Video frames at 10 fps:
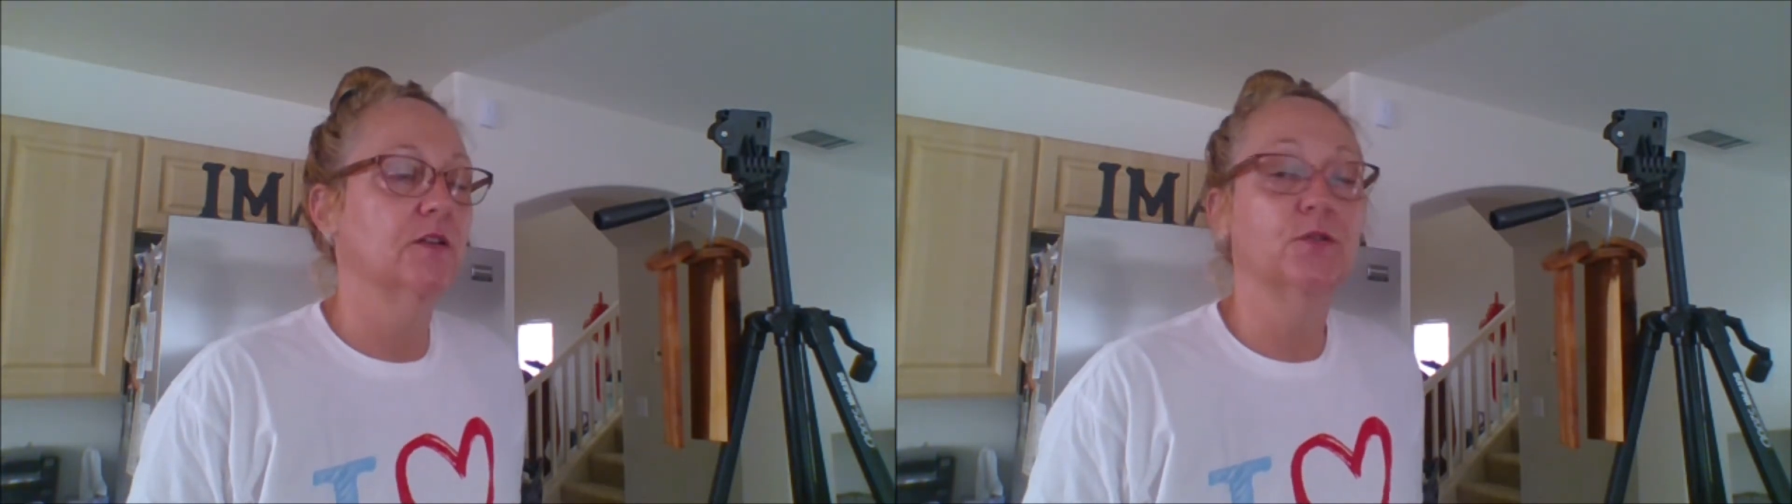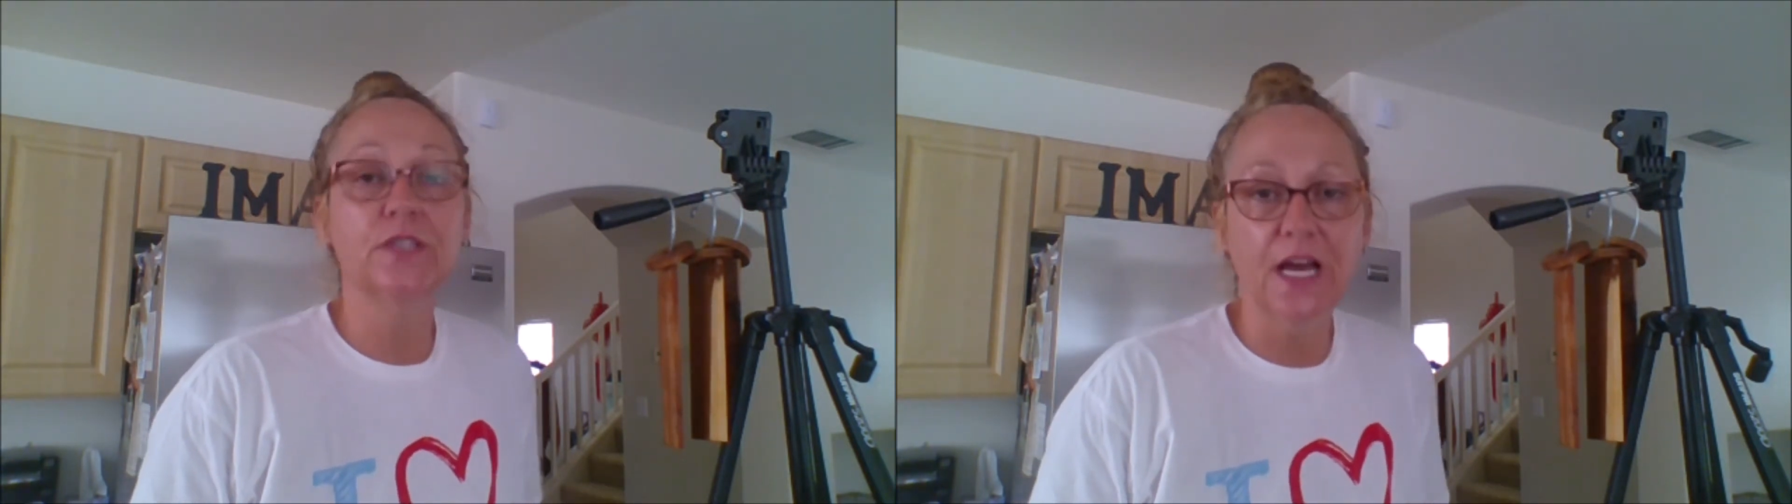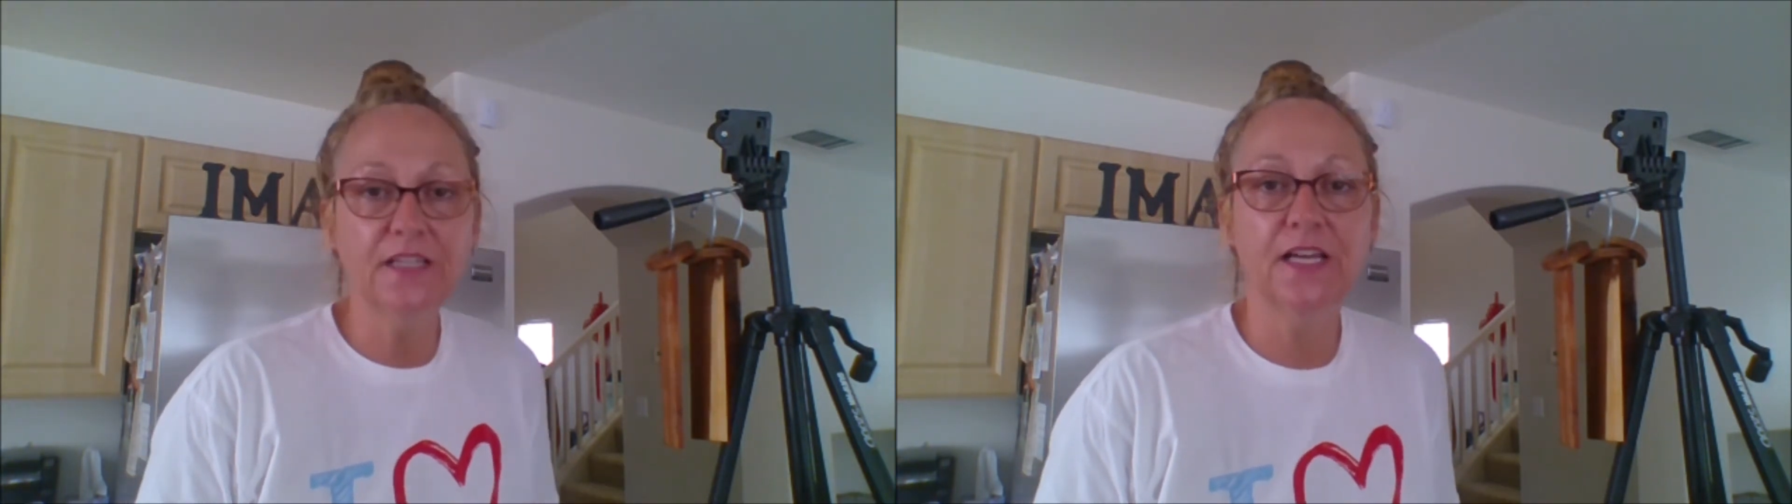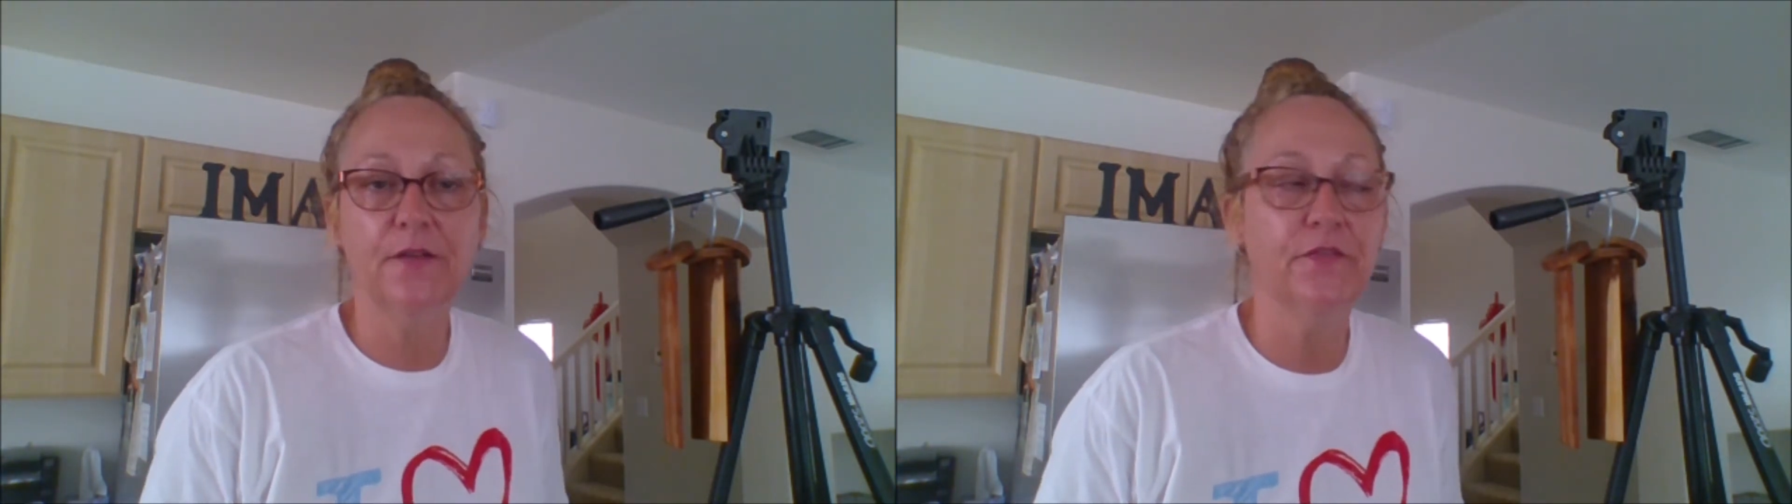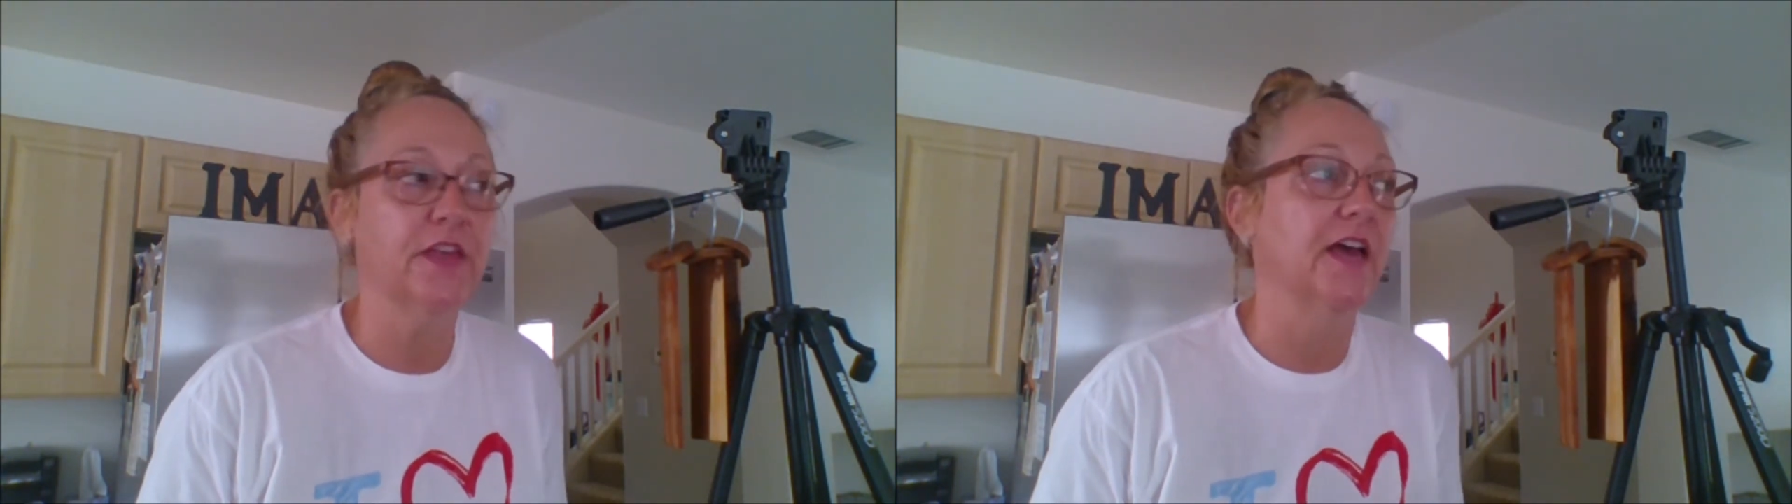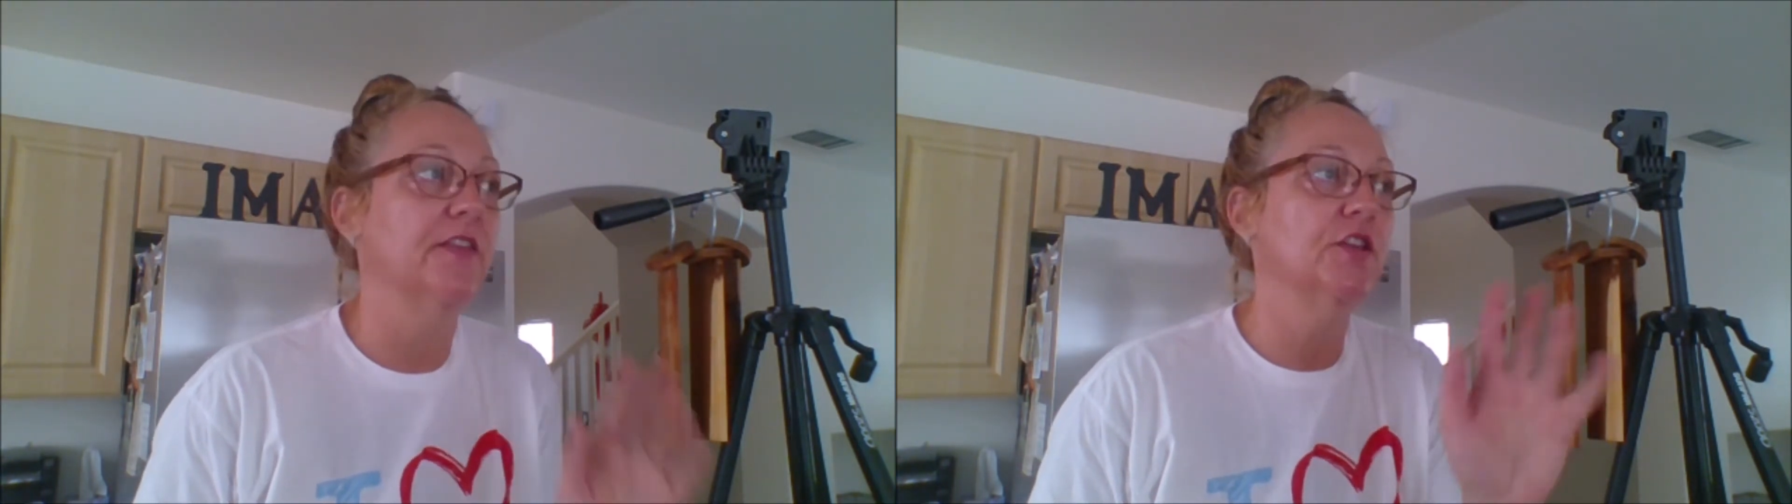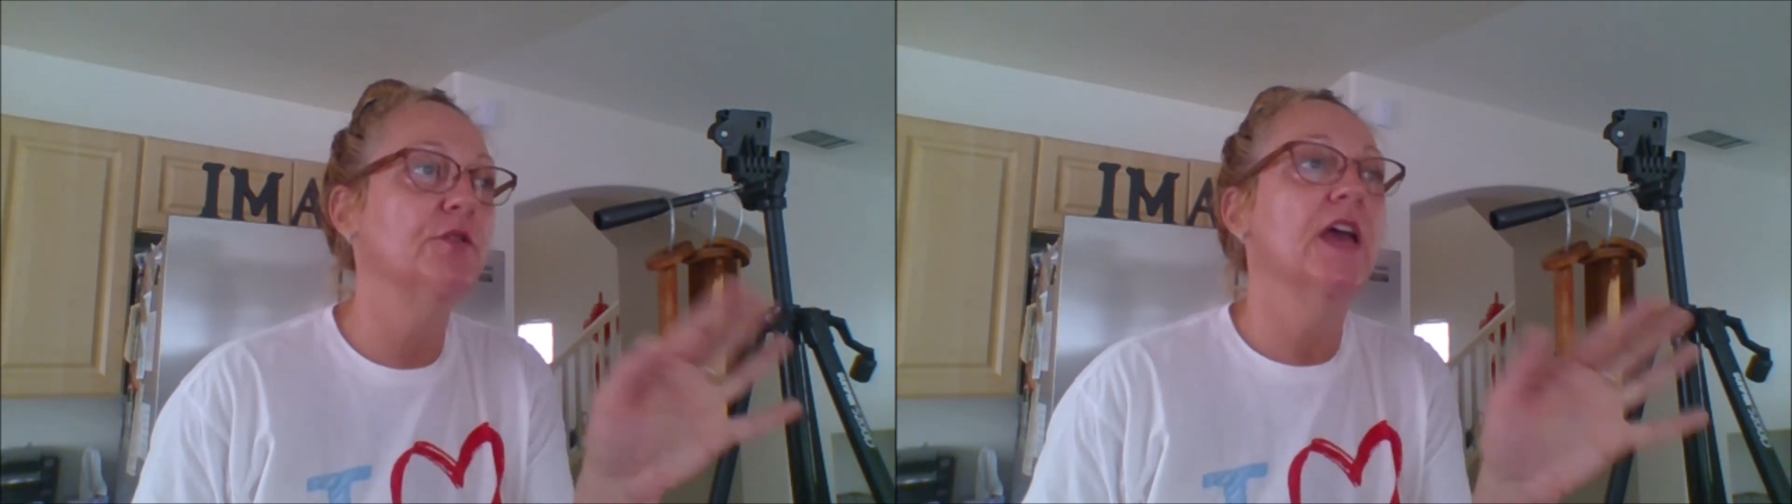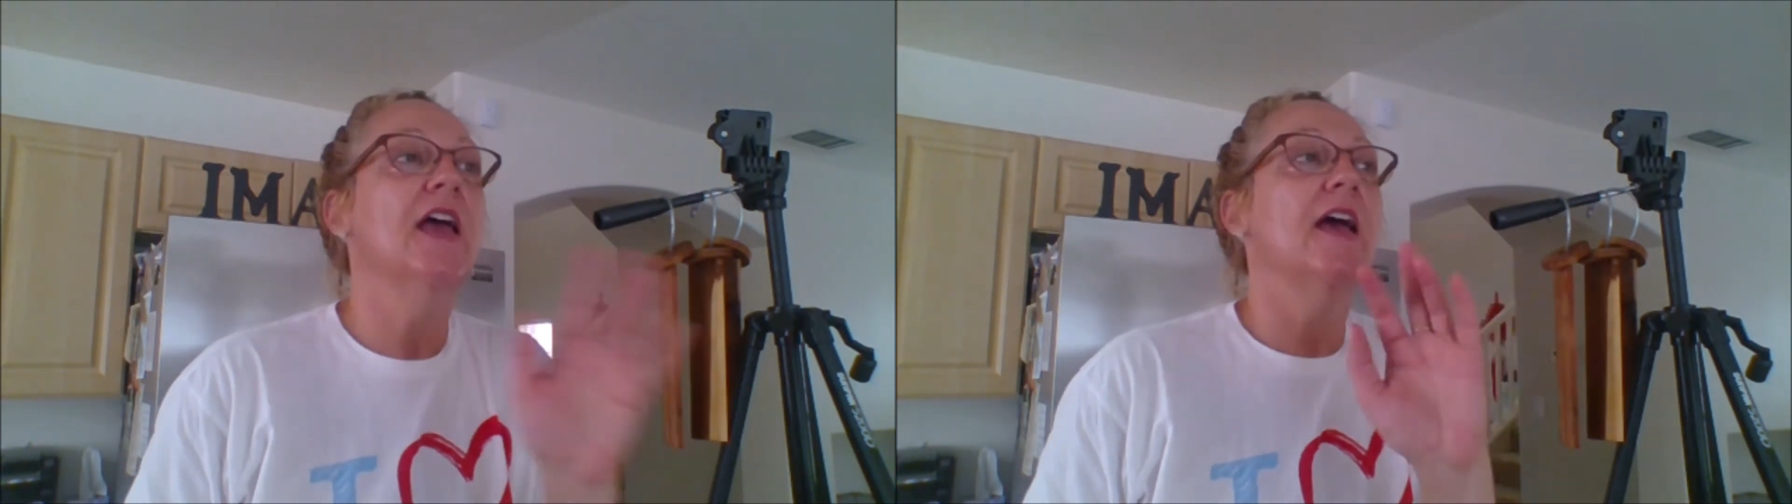Who's got time for that? And then you
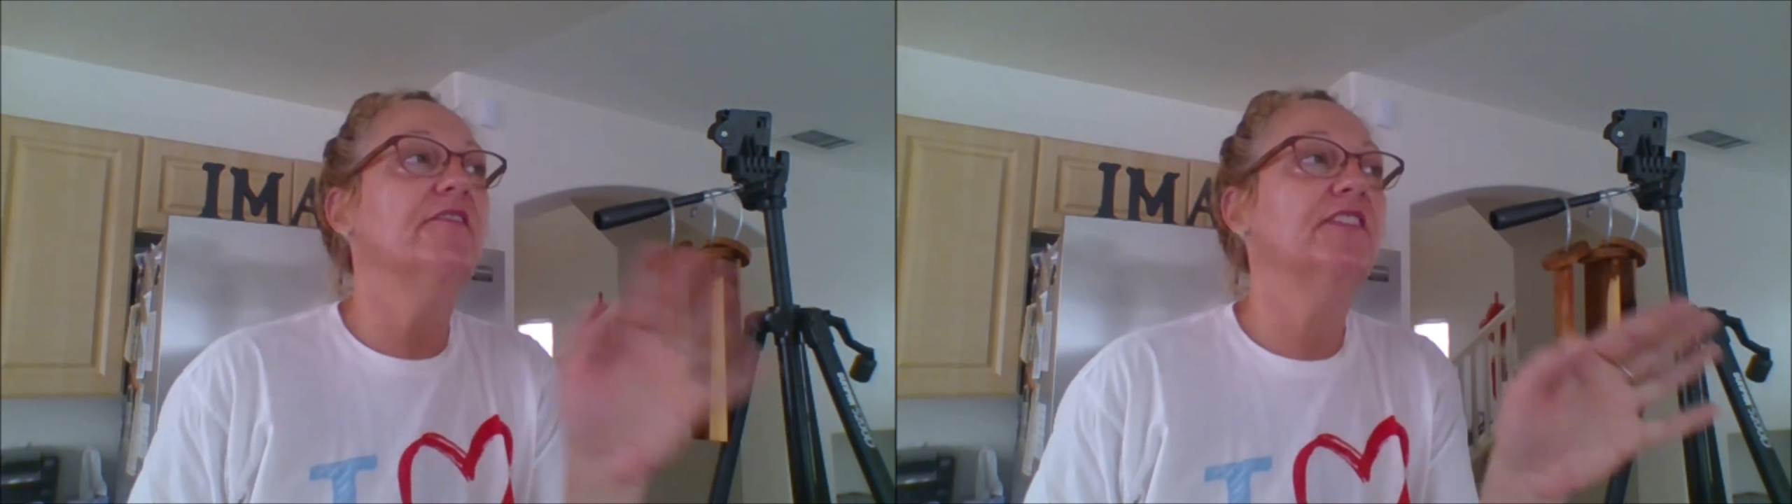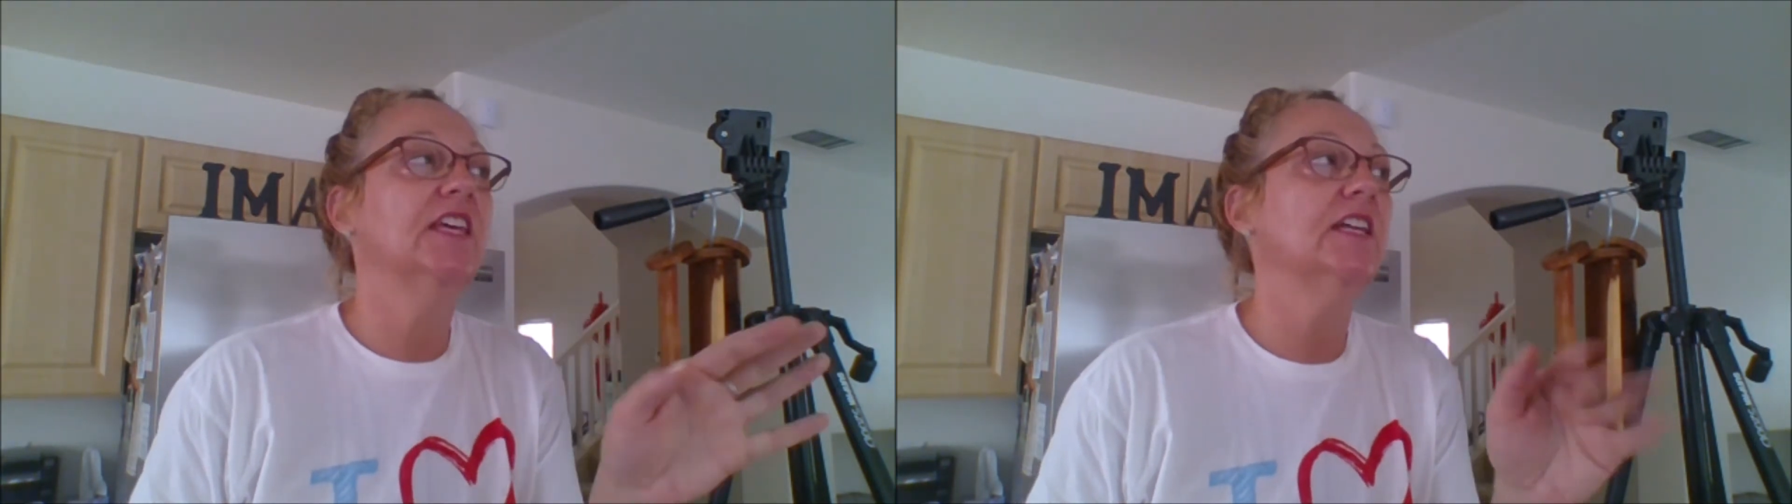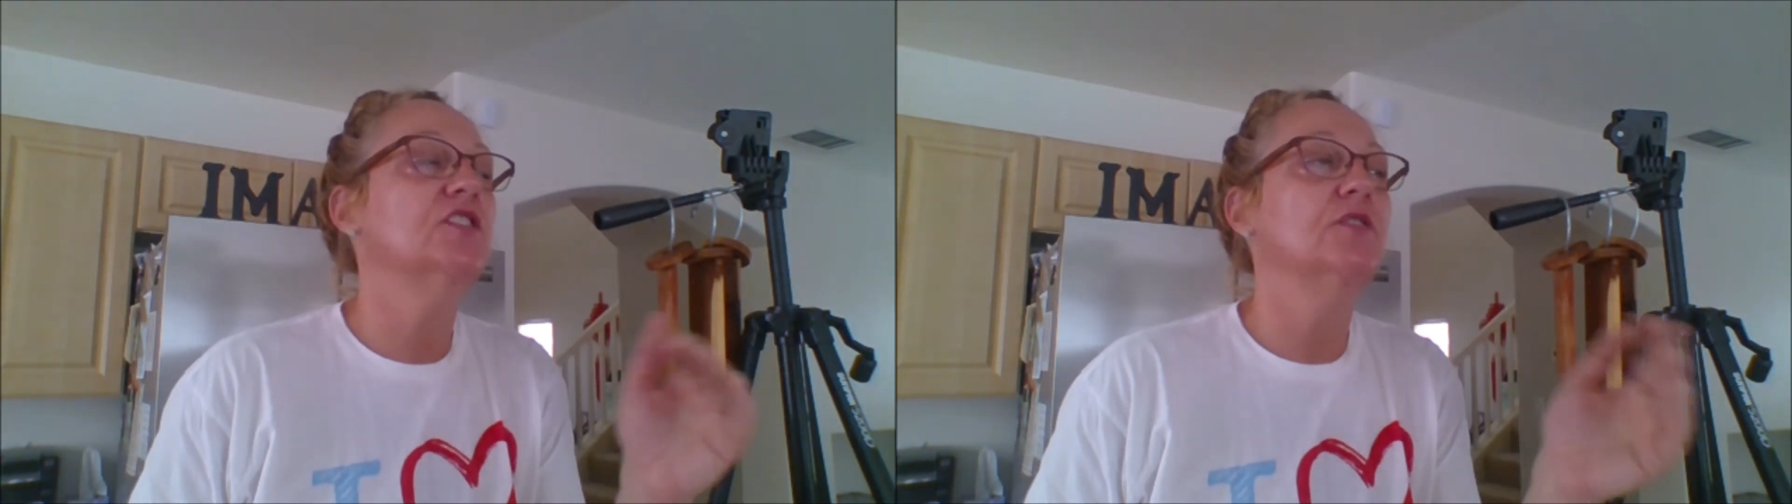have kids,